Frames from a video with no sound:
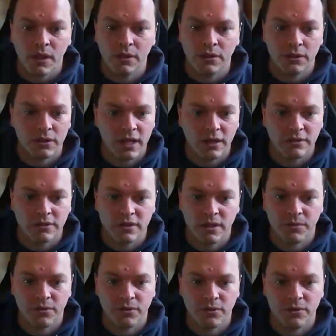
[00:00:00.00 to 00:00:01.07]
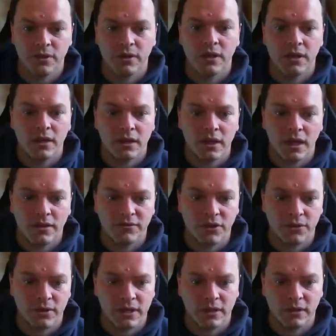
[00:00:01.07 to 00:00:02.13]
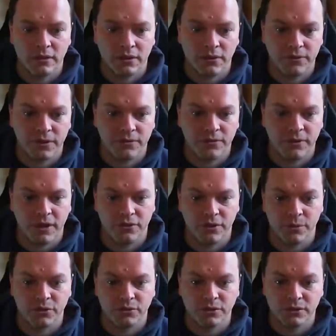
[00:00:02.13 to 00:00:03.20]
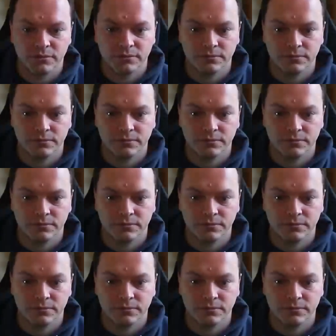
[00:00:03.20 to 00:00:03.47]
You can now step through and view any of the variables.